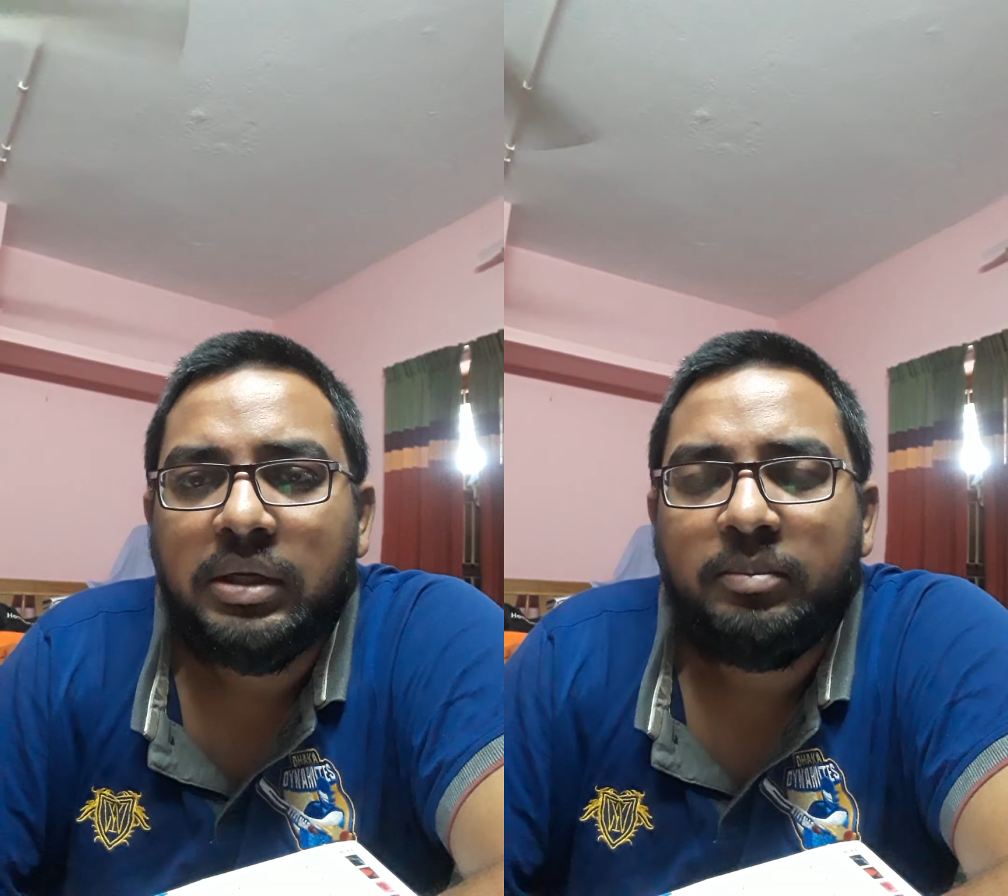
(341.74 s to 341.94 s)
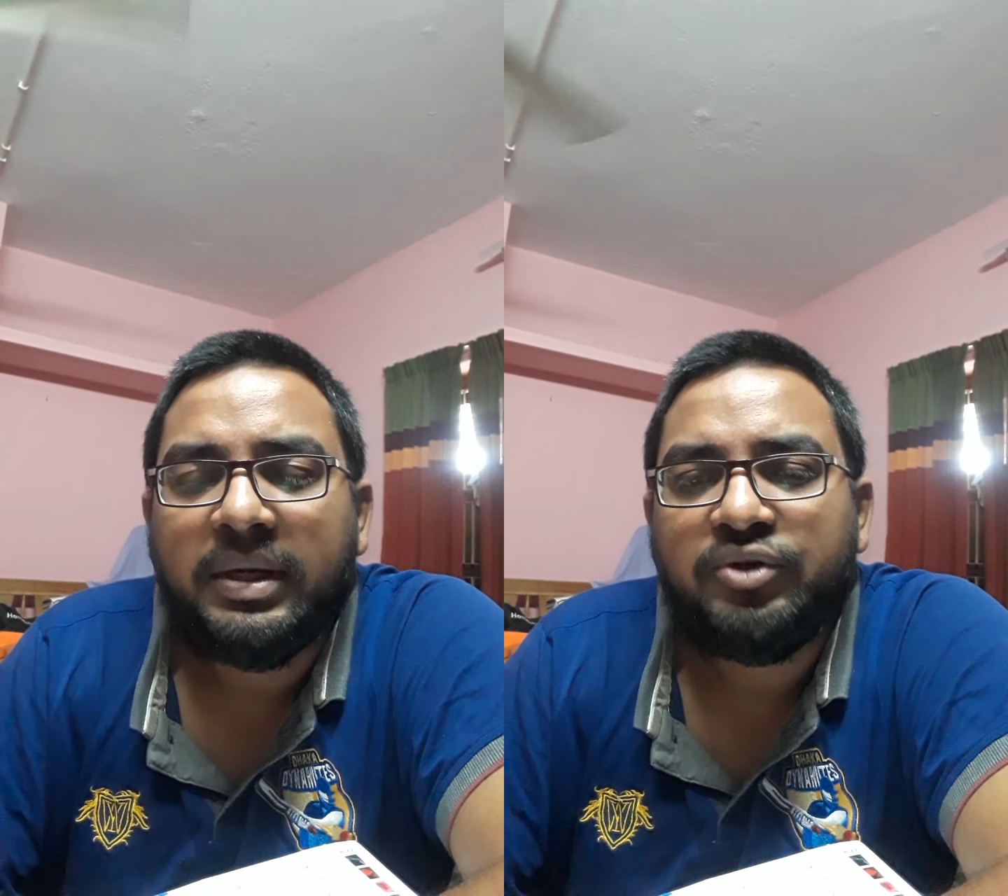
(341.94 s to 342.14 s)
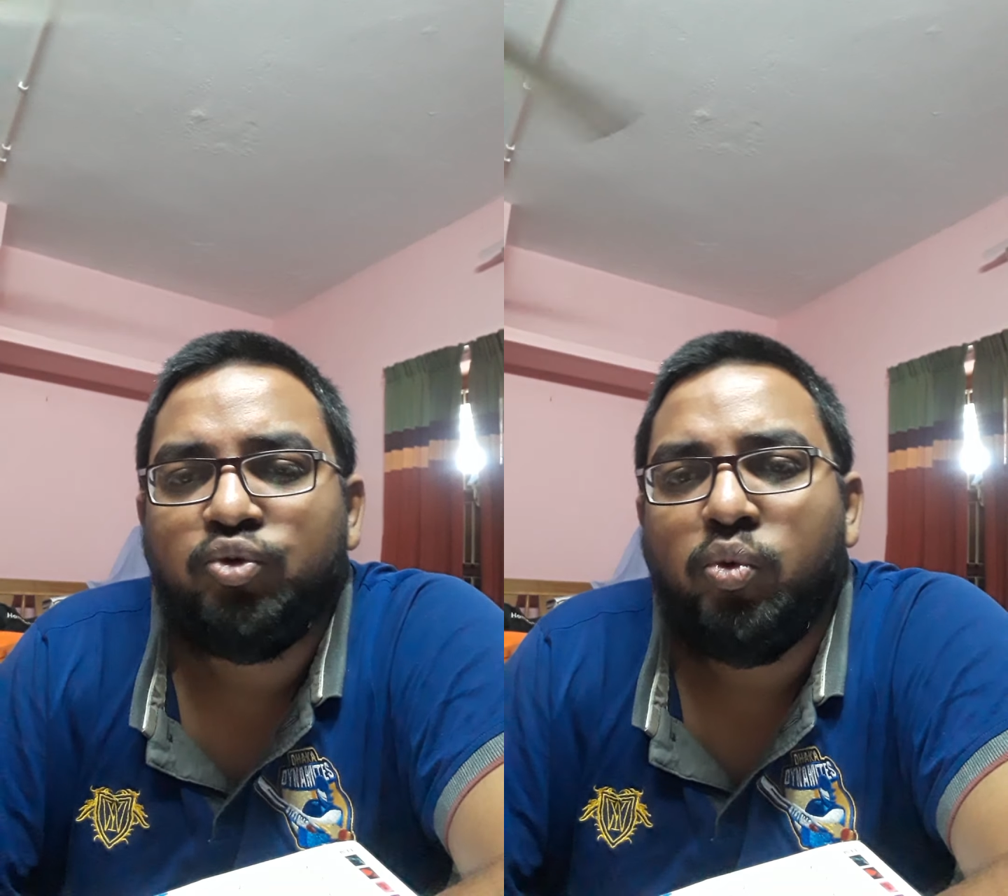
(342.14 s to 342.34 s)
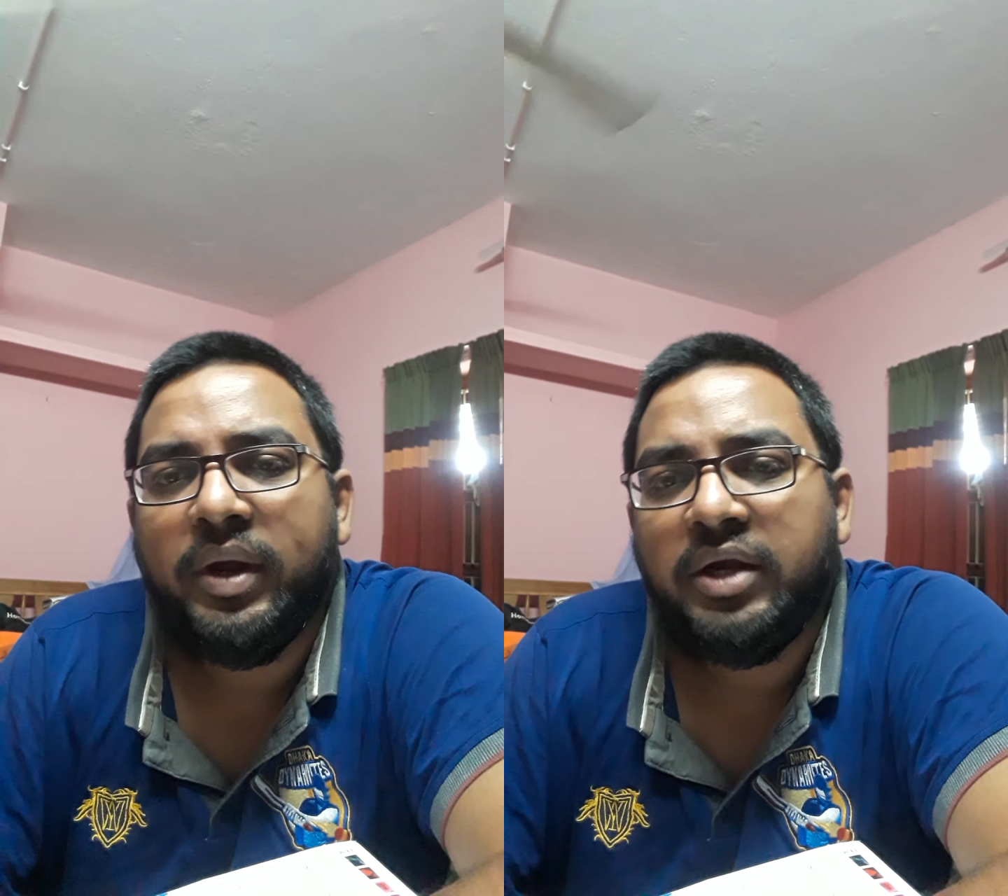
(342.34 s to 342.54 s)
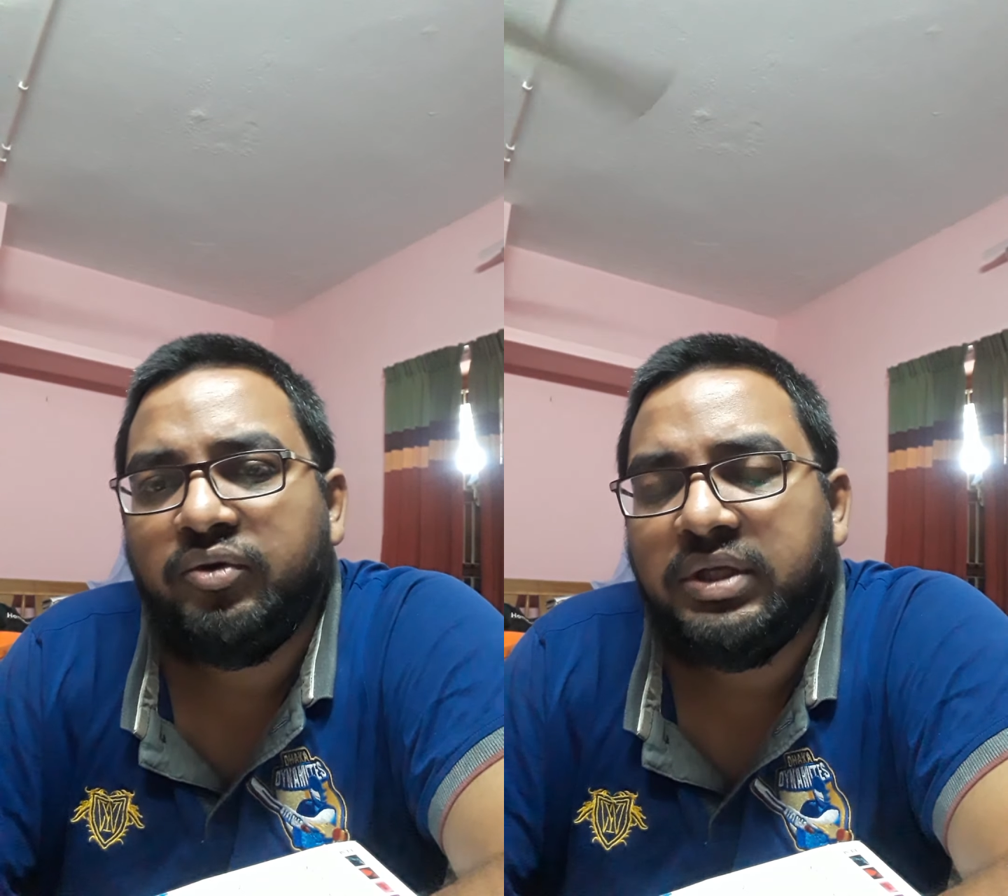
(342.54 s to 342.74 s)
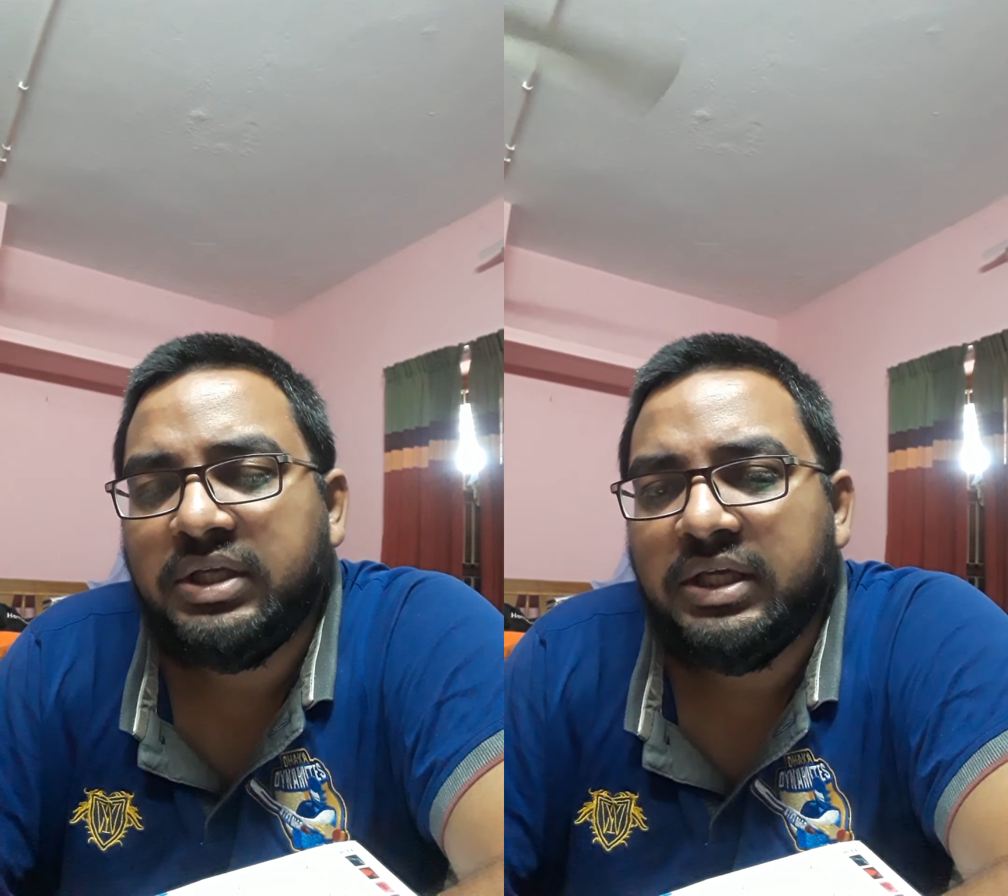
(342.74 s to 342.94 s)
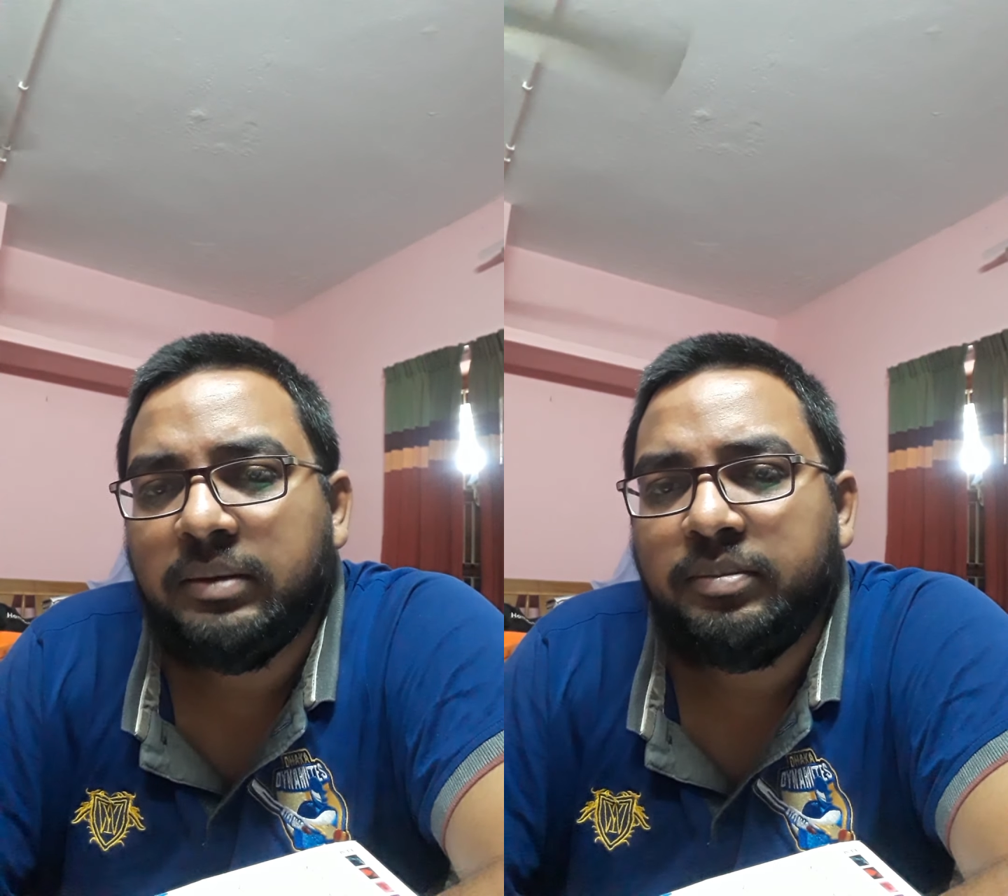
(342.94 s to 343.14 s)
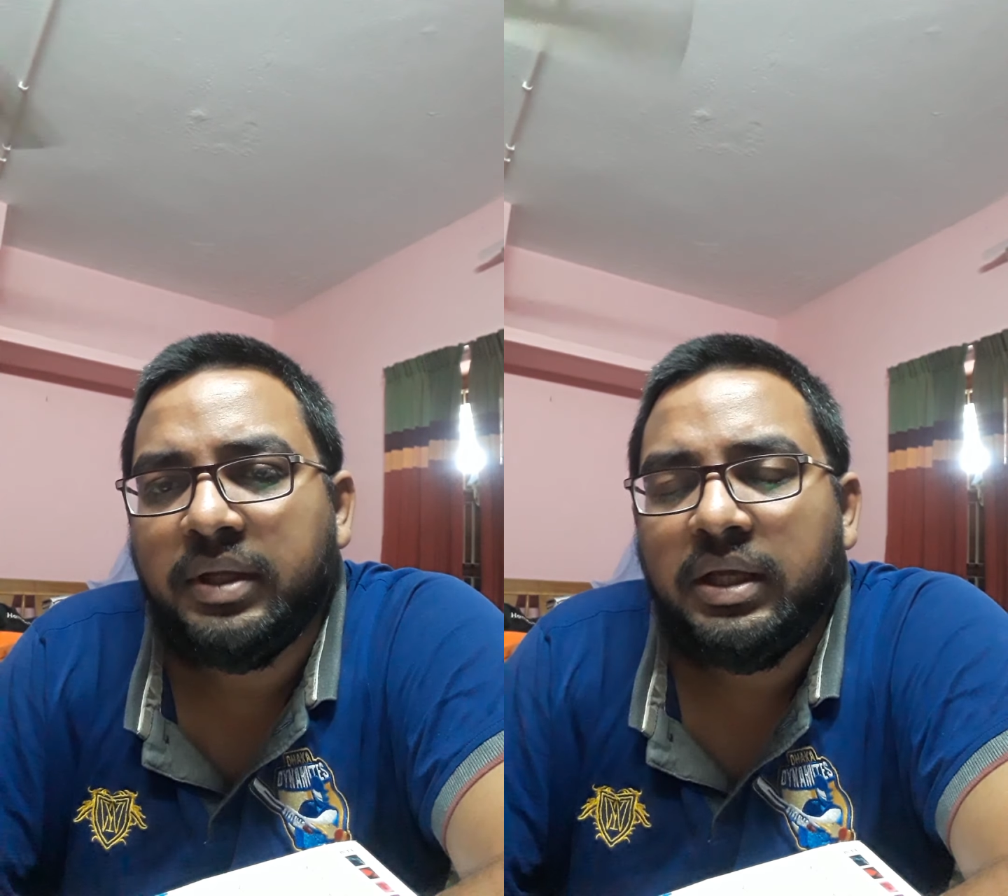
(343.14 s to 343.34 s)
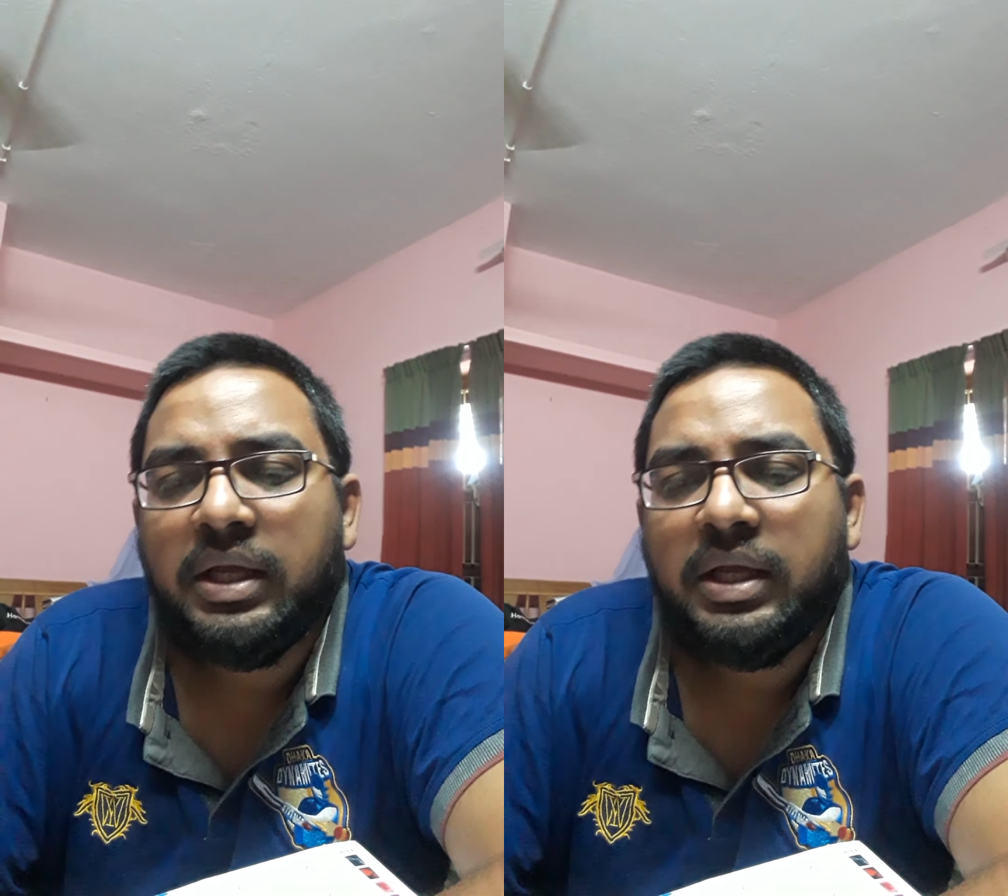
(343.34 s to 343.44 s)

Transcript: But when we give